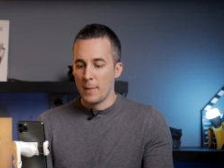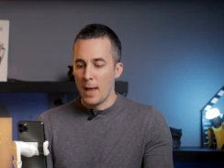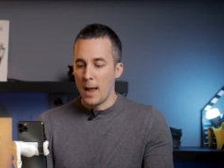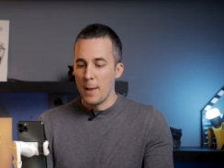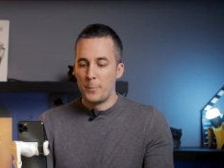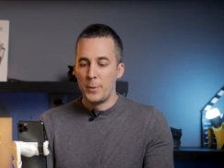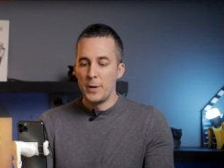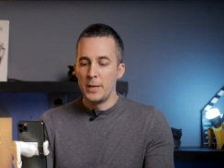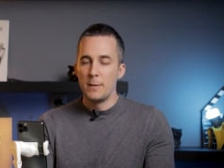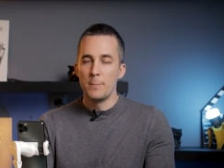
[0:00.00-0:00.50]

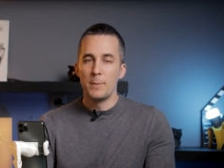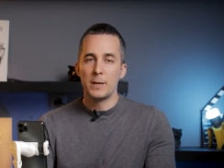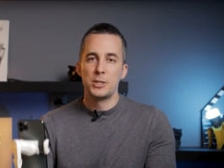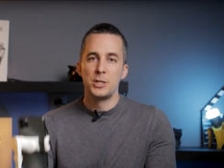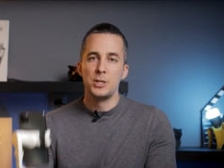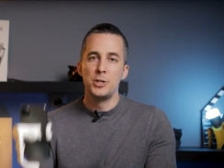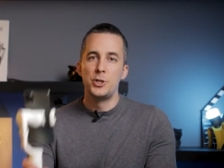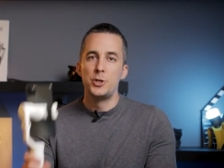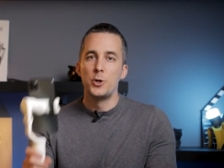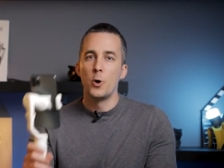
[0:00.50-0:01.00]
I pretty
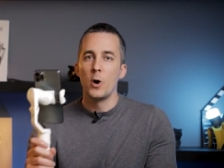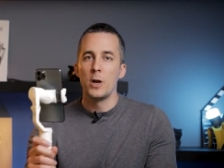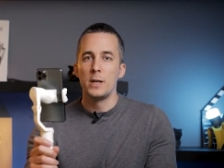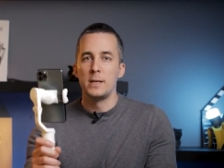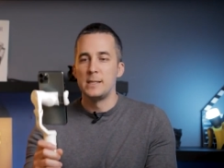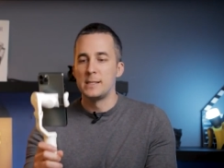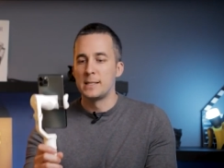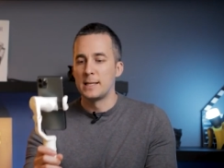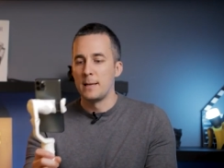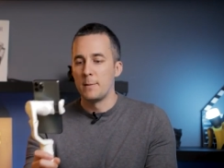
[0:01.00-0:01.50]
much
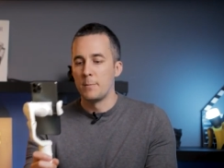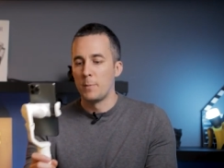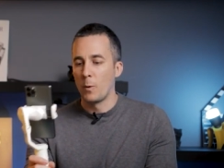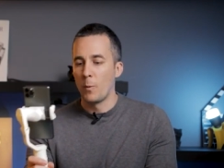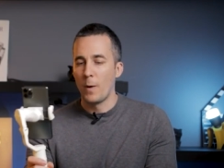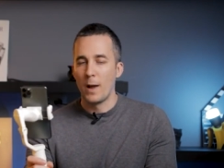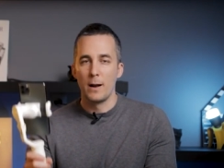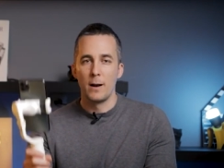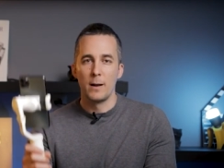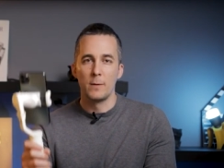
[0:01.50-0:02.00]
enjoyed this gimbal
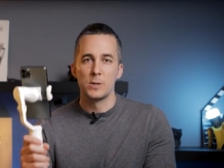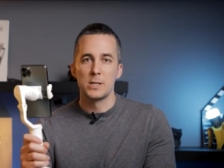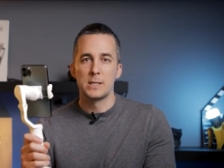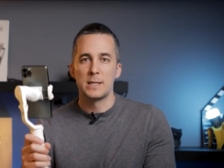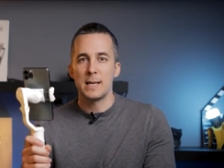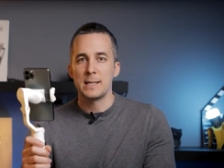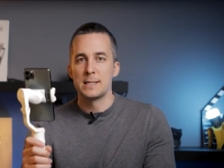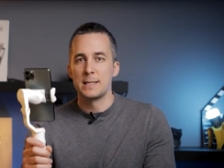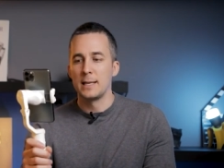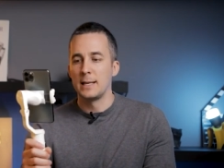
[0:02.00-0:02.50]
while I was
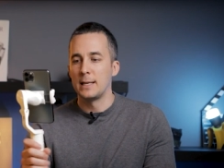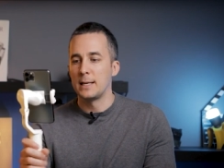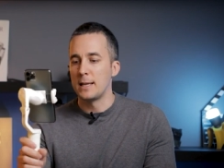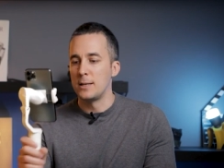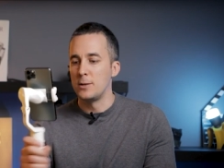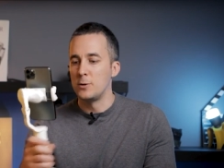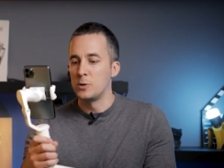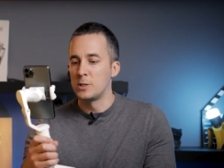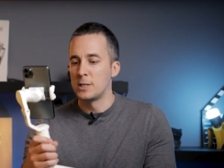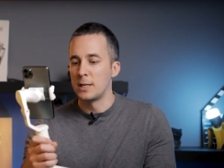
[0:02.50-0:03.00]
testing it
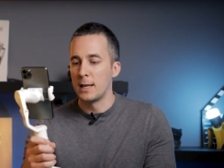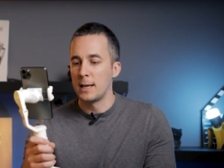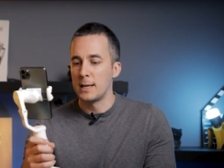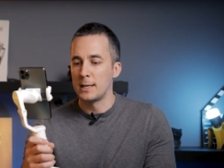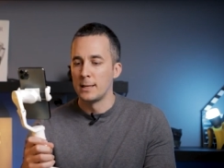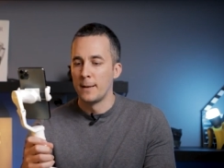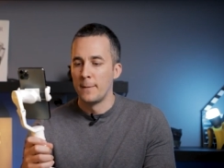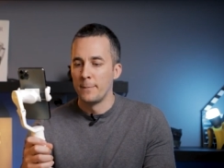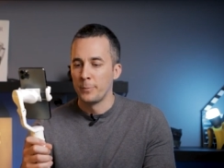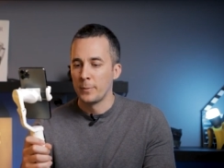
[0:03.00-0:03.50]
and using
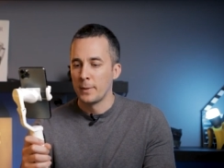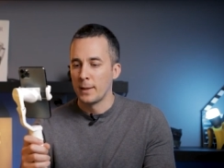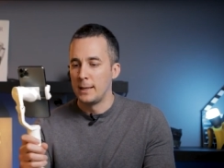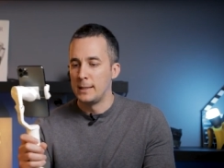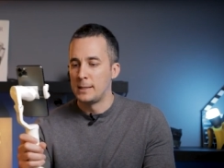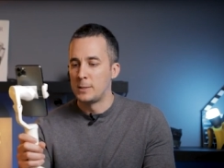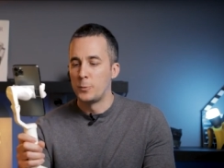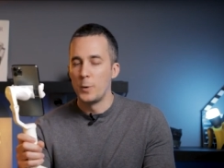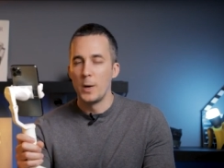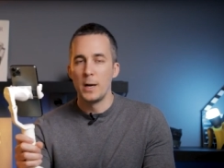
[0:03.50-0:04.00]
it.
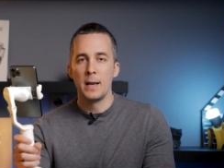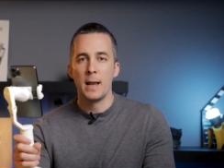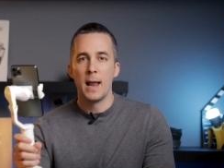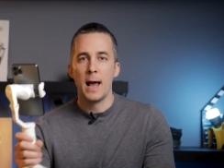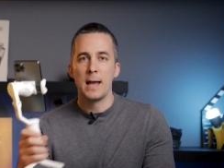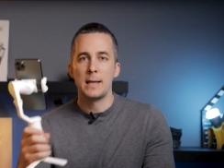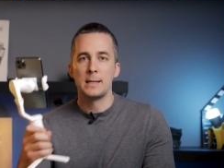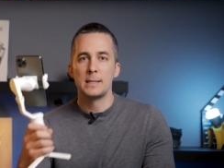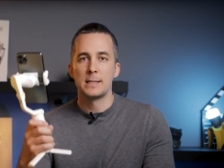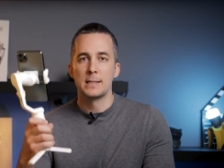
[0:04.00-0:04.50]
It's really
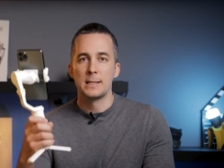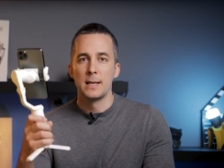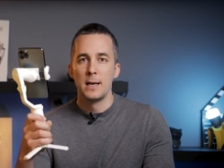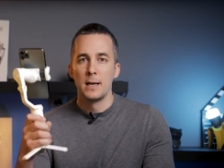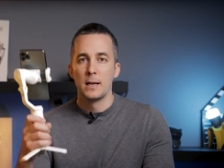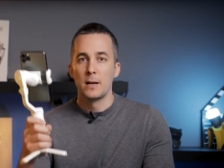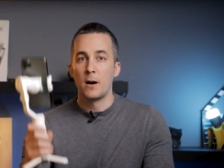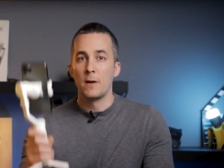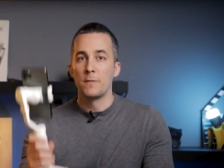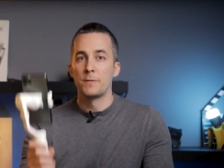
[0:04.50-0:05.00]
nice,
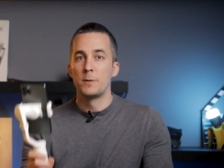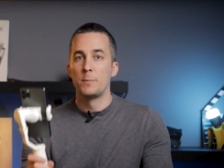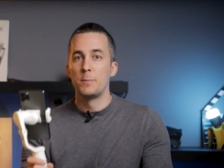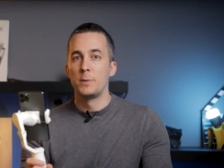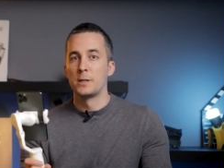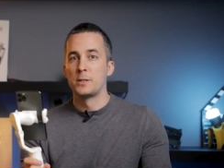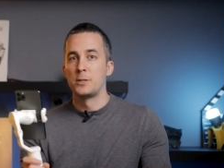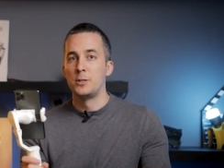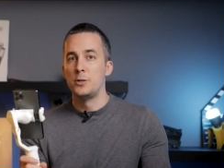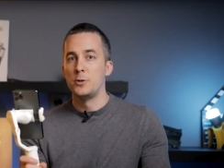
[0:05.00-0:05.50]

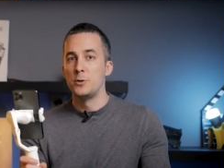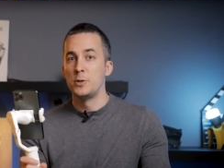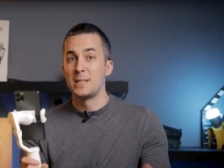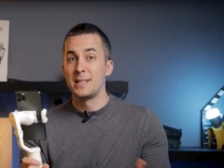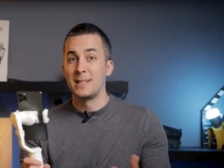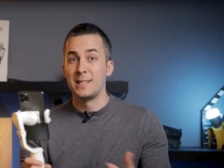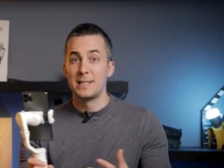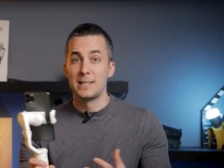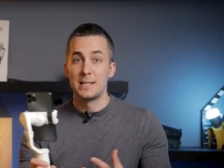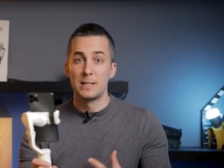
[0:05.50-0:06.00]
comfortable to use
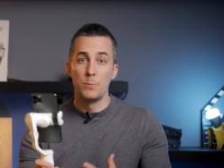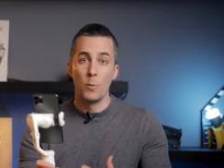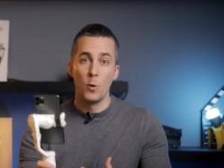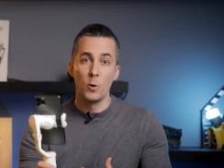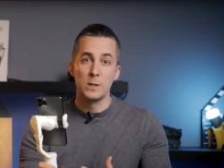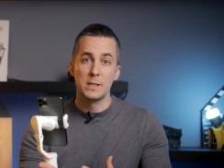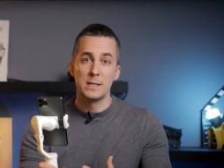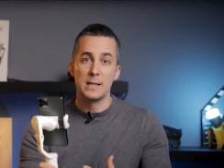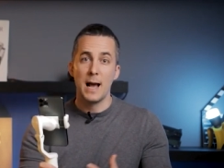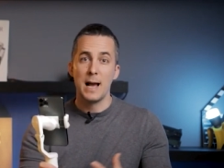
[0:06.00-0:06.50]
it,
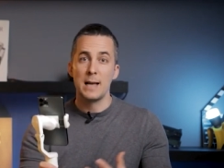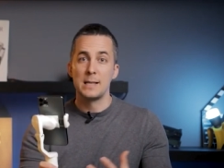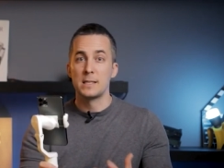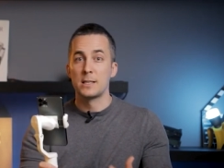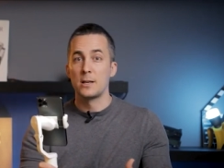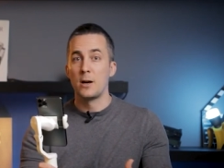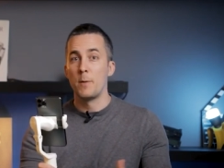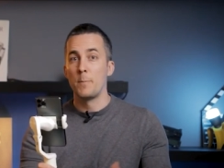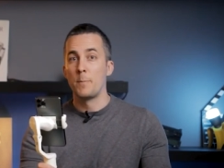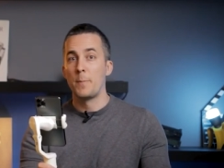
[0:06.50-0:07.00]
small
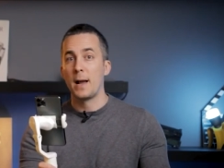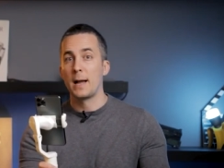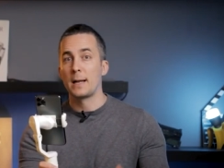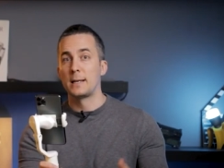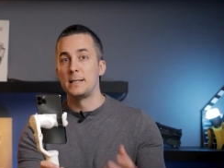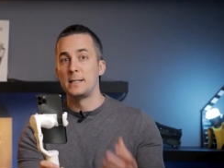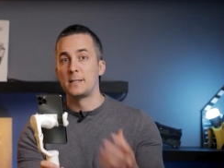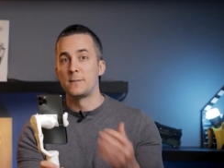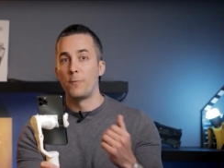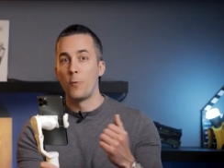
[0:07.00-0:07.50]
size,
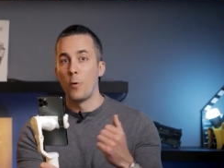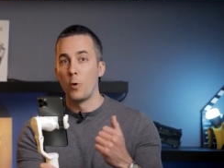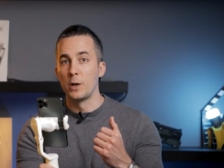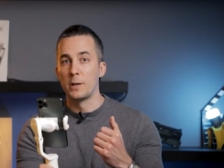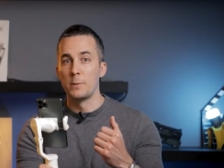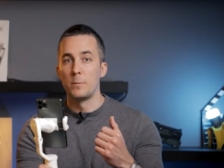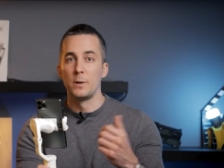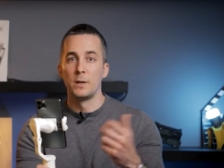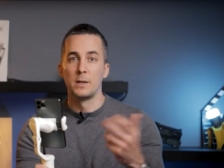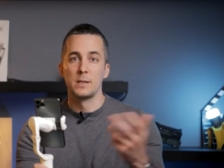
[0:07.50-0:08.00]
compact, it's
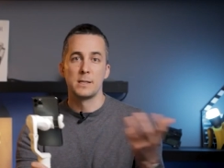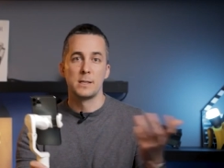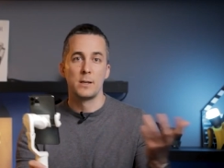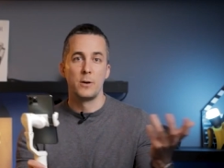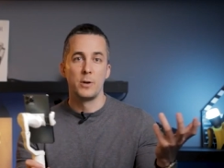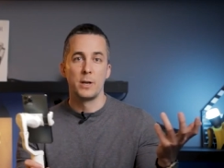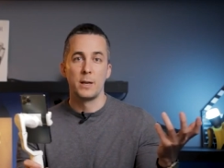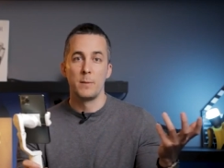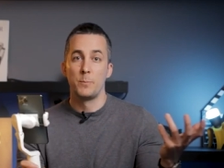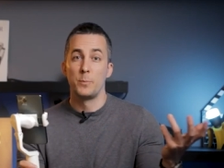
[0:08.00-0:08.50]
foldable,
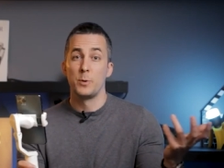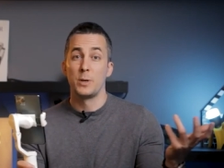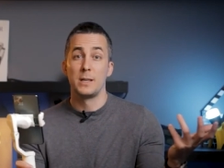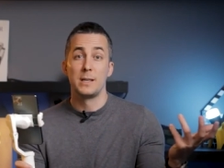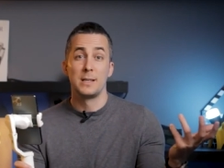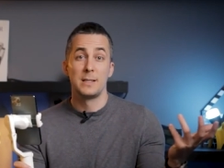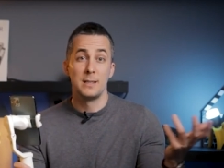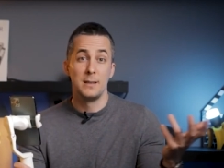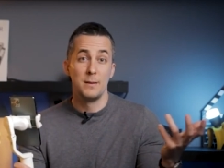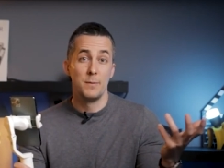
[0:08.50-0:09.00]
so you can put
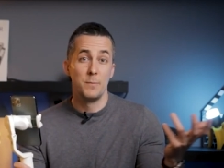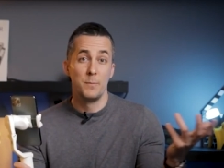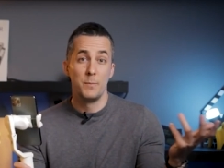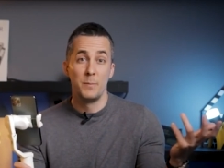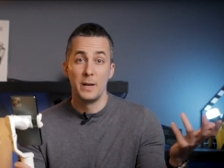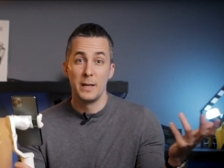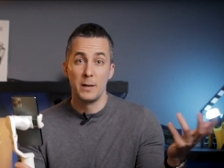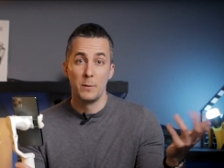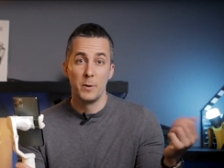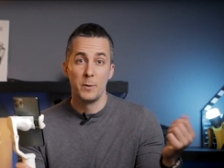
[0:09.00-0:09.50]
it in
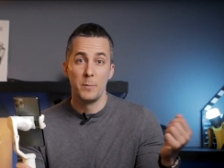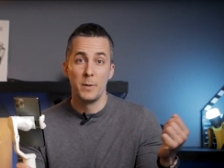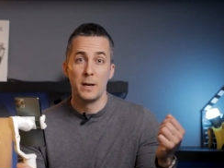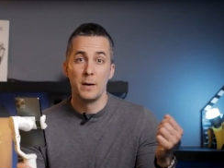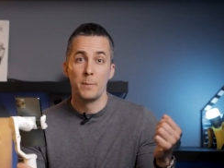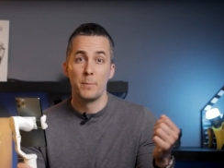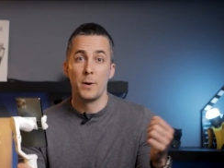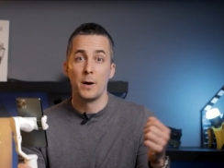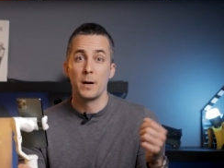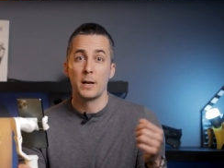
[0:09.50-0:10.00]
a little bit
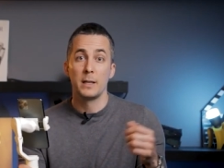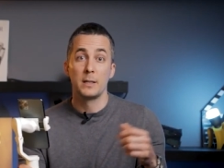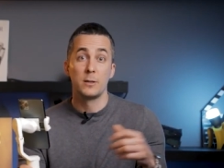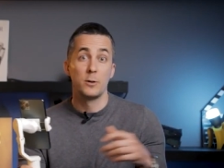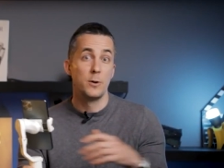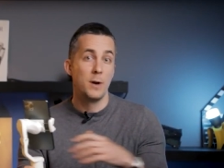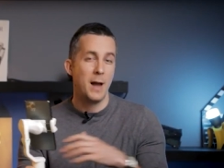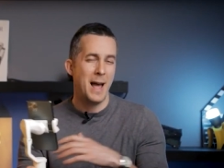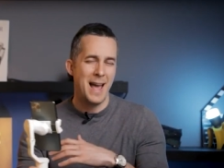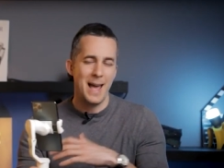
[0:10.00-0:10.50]
bigger pocket
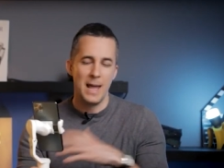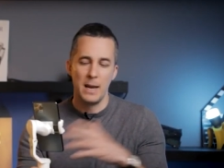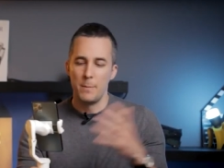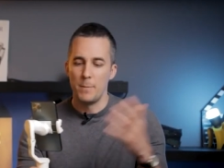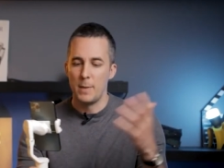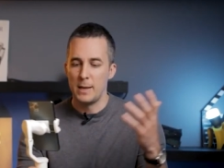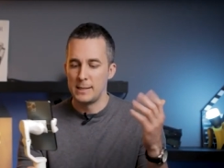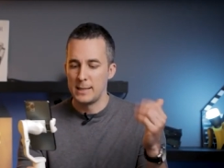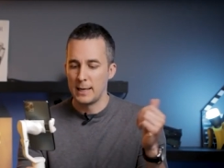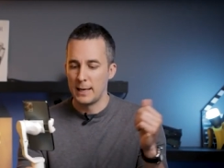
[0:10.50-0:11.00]
or
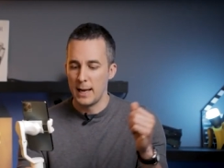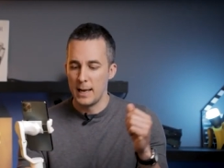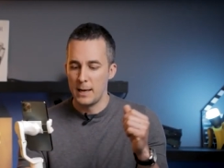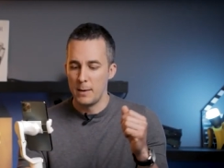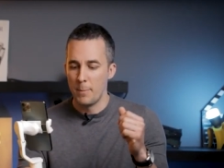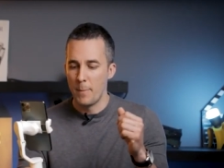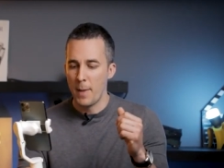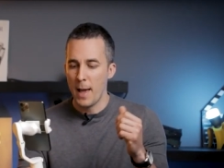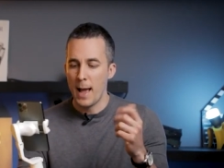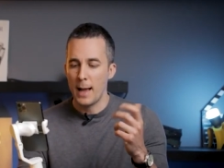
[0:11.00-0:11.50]
basically
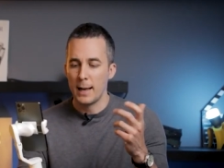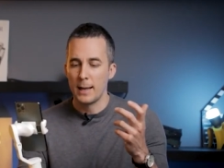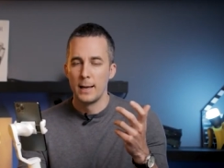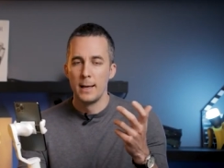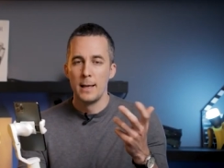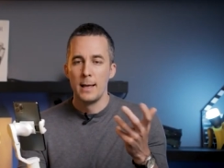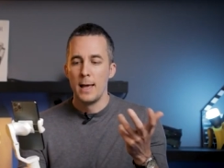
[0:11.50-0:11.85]
any bag,